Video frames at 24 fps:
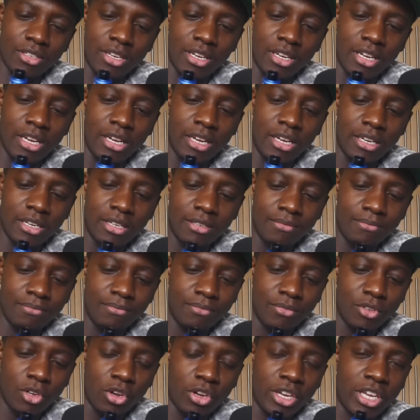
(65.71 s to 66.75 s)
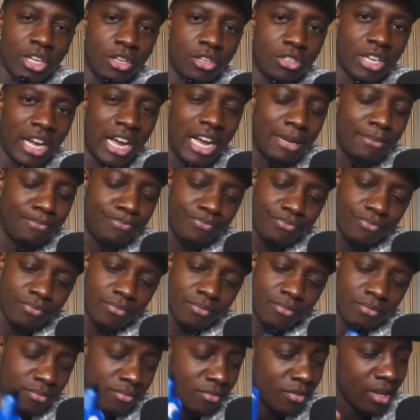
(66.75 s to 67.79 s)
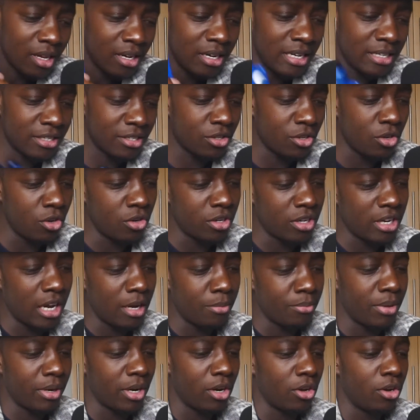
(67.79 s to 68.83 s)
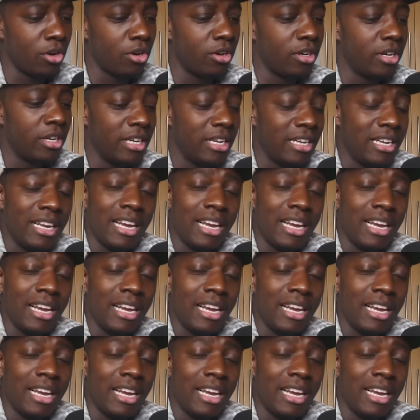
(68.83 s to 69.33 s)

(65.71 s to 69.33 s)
not kill time. Let's go down below.